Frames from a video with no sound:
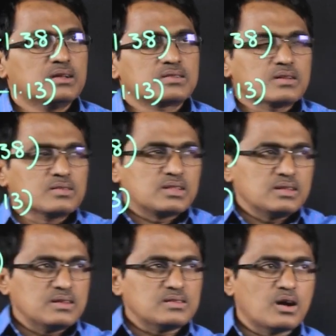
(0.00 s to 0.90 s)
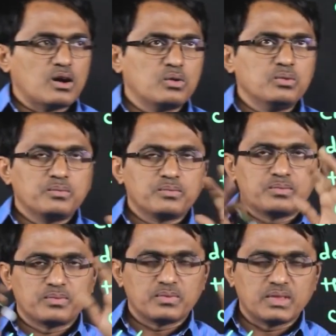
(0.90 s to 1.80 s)
So this is how
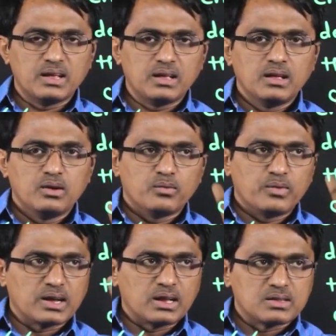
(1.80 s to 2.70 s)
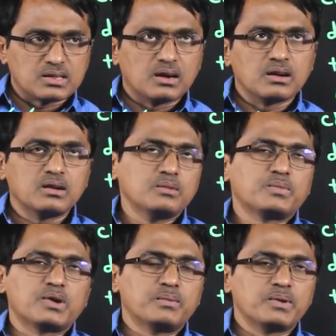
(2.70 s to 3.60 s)
we can solve
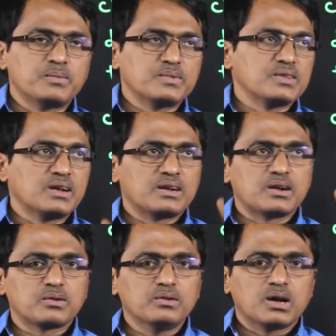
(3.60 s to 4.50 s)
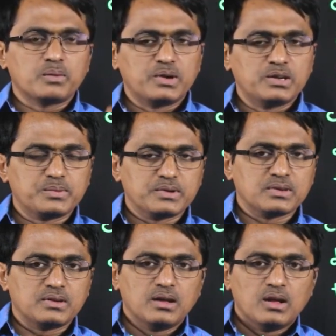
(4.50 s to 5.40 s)
problems related to normal
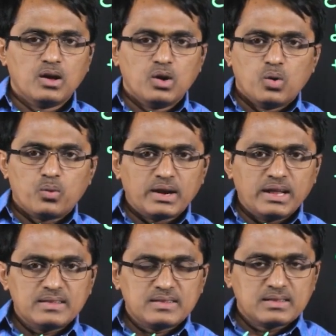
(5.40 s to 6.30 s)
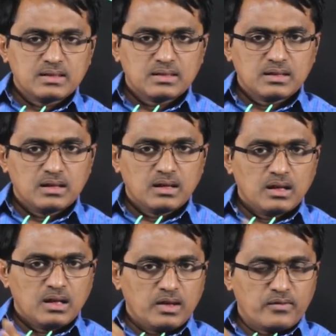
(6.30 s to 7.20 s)
distribution. One is,
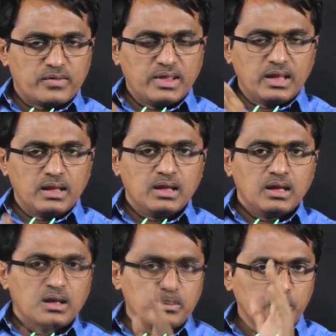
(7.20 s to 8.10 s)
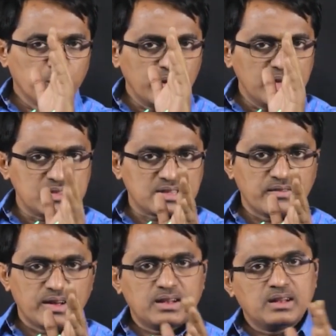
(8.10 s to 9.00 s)
if the mu is
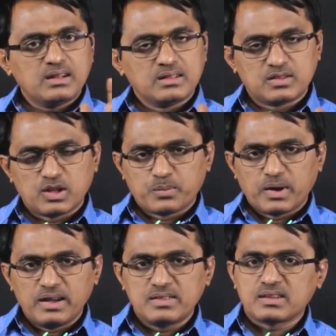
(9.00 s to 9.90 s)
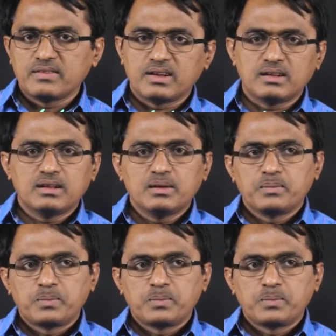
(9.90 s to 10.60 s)
given, sigma is given,